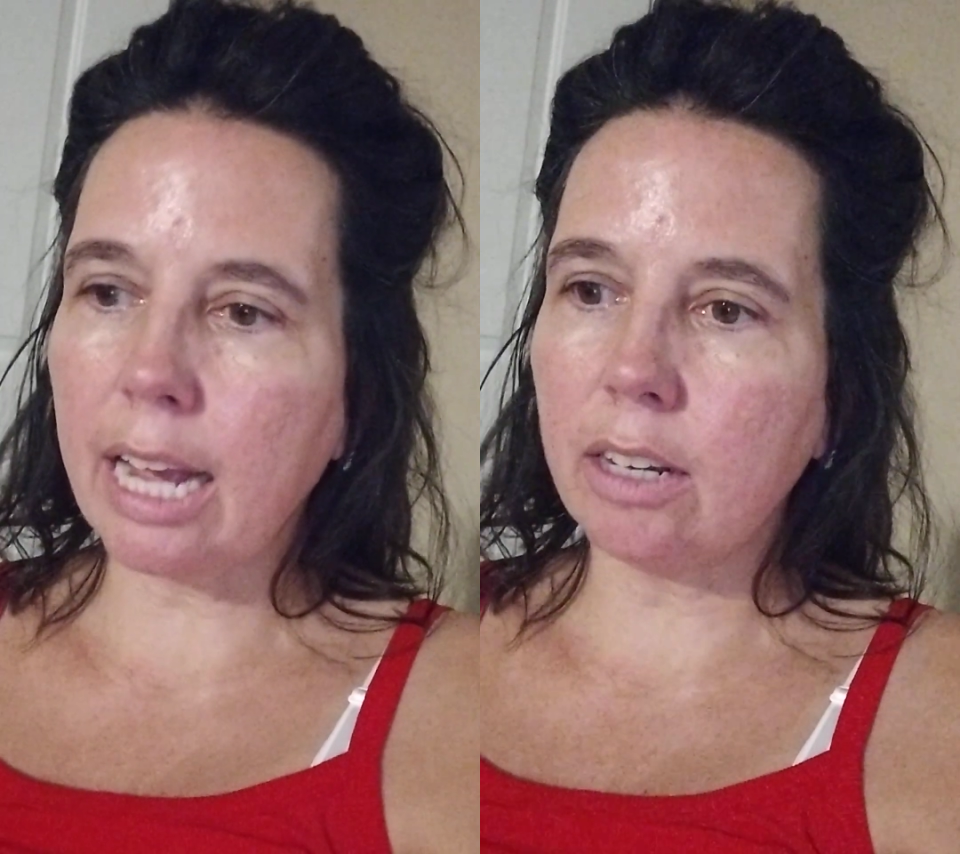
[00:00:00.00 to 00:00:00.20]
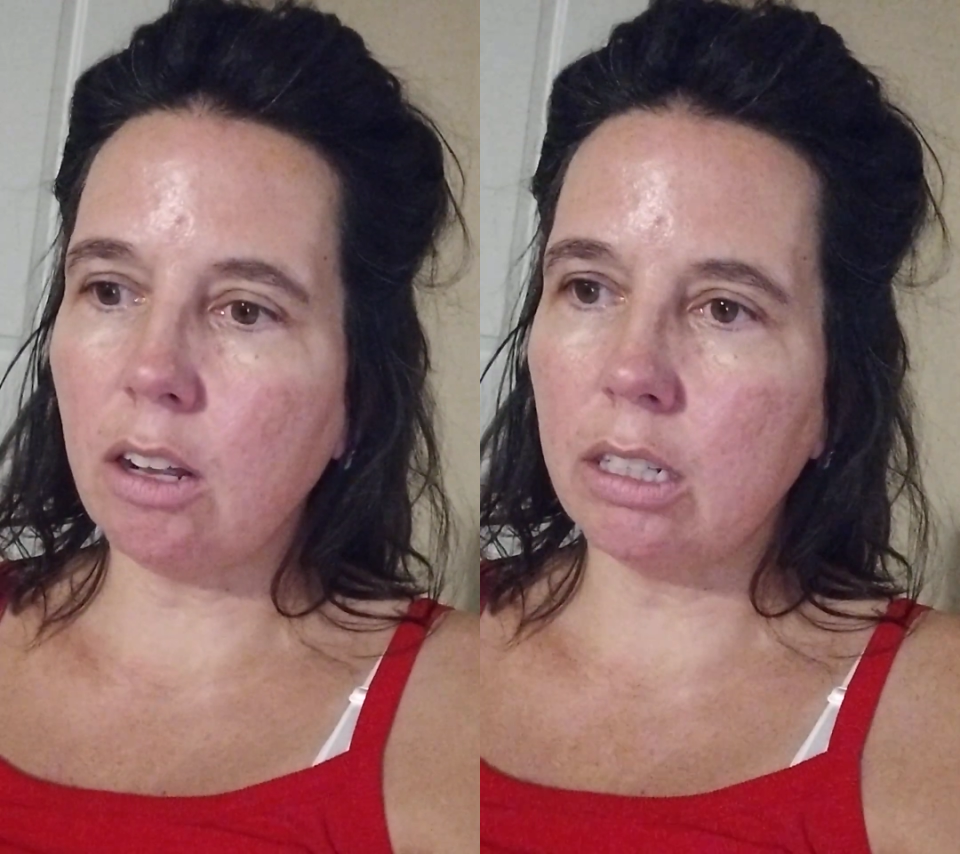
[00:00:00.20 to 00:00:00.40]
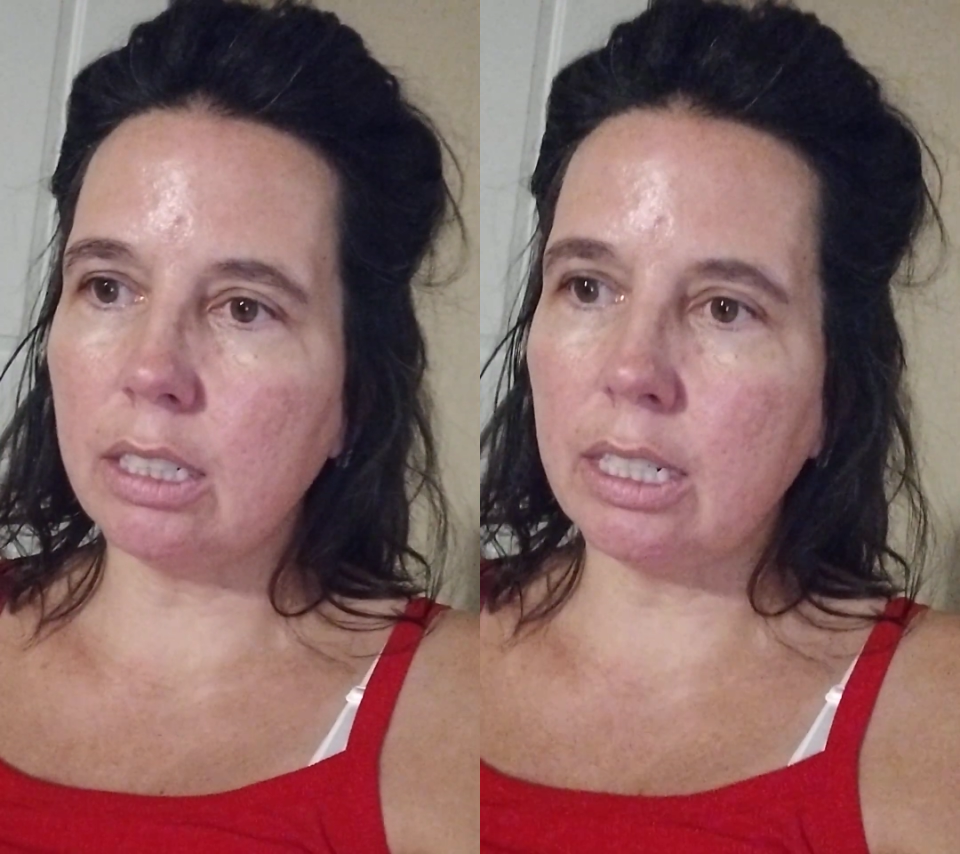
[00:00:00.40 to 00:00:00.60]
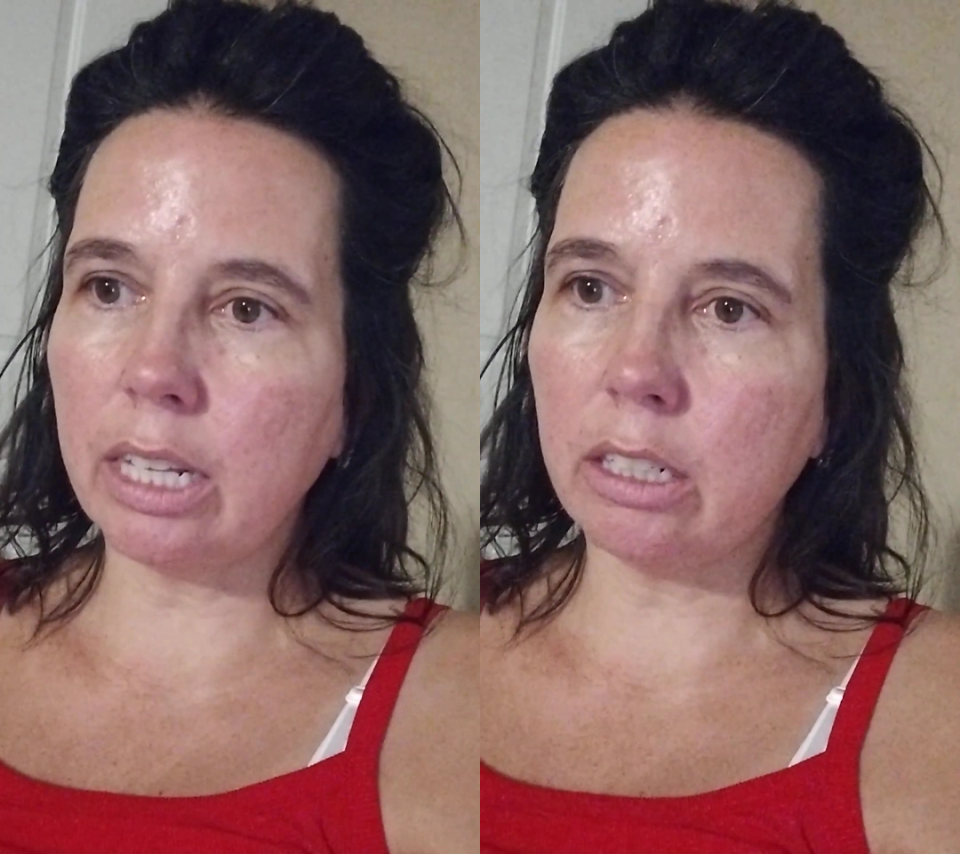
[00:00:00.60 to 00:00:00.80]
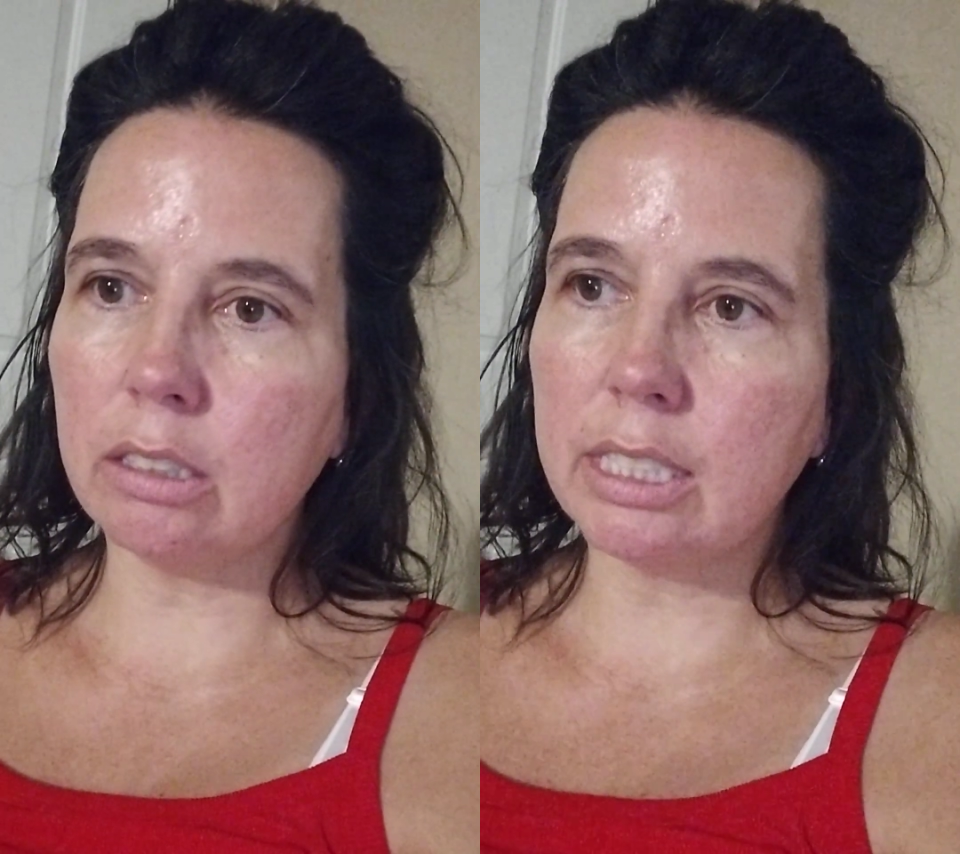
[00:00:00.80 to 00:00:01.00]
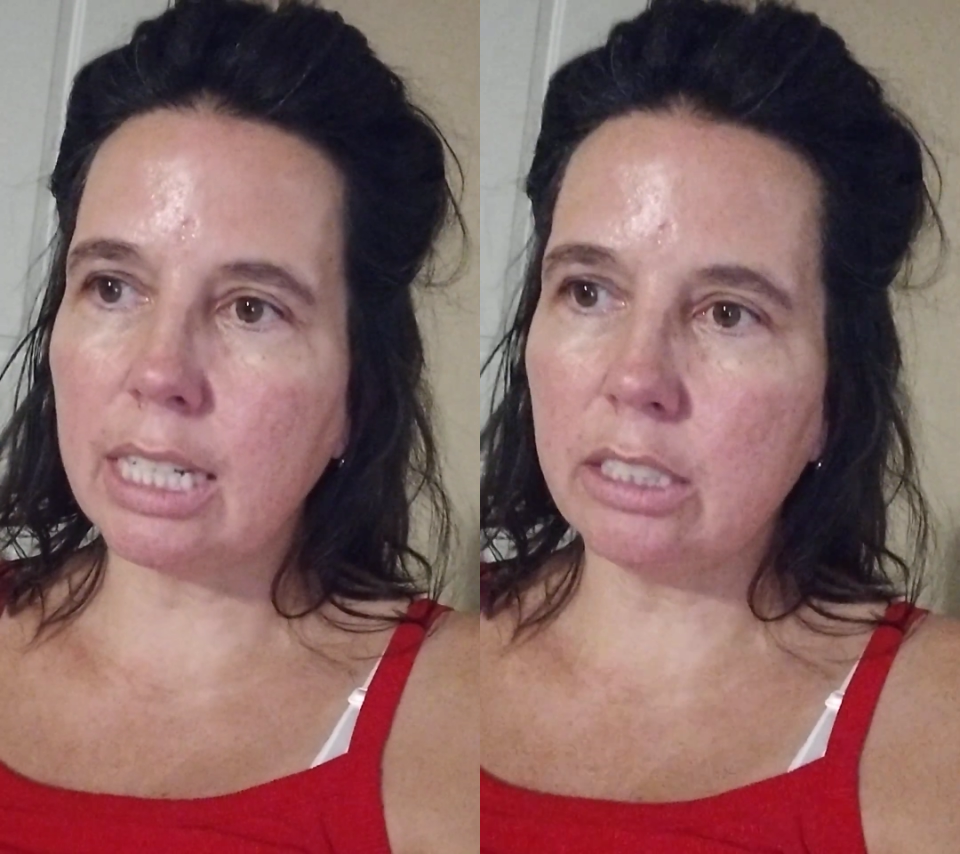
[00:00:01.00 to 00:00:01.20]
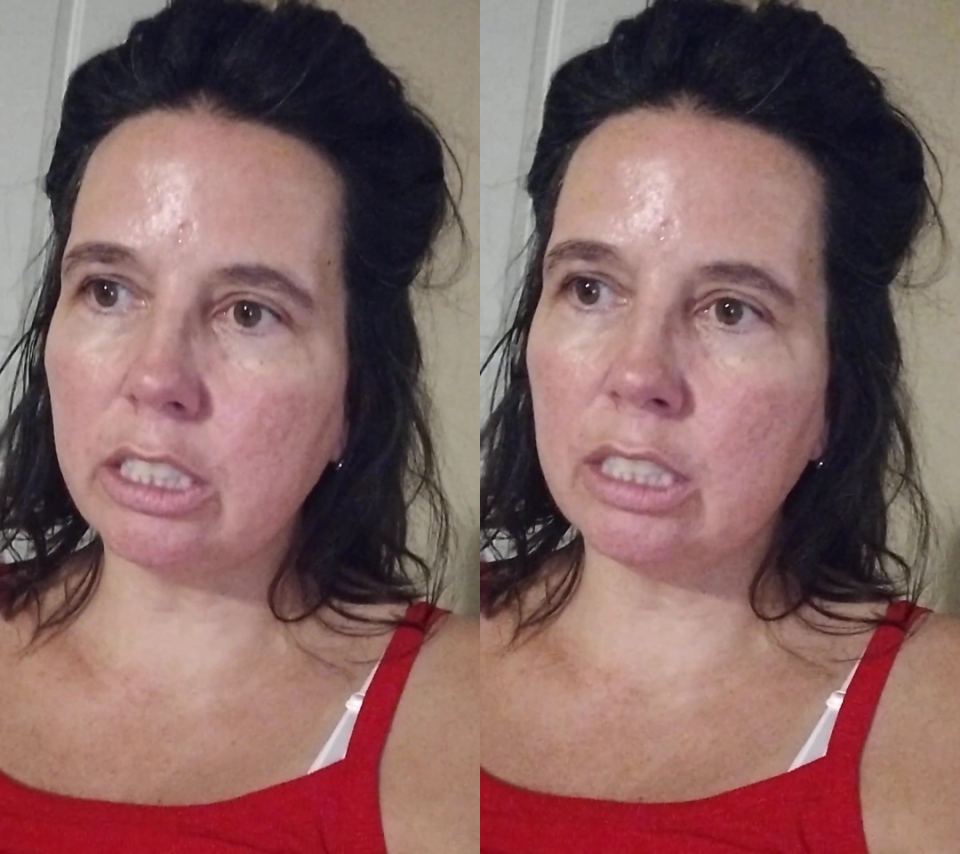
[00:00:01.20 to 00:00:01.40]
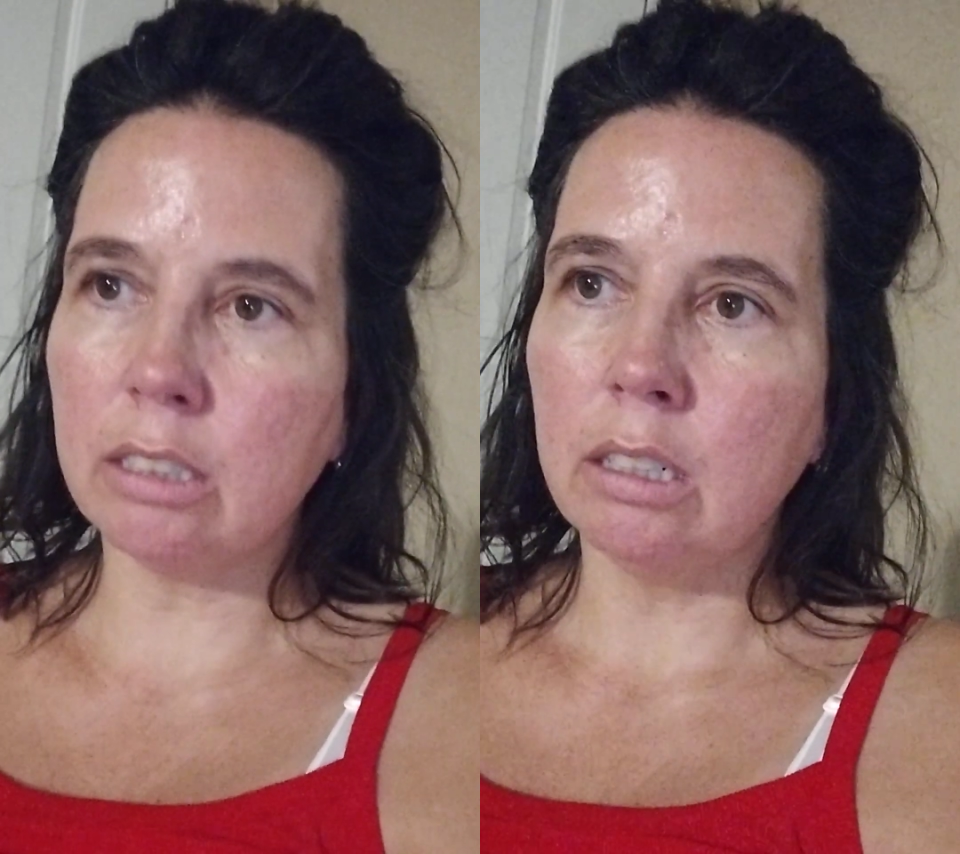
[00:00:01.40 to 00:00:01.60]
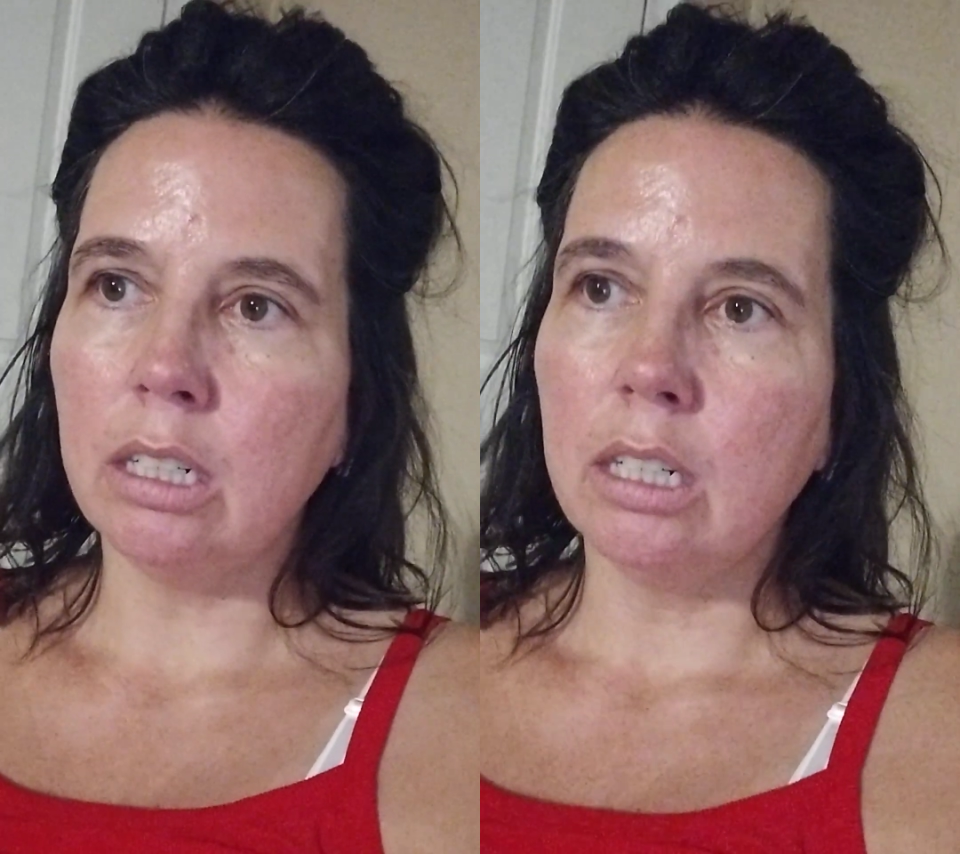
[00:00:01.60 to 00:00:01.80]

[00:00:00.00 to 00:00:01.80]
I called another center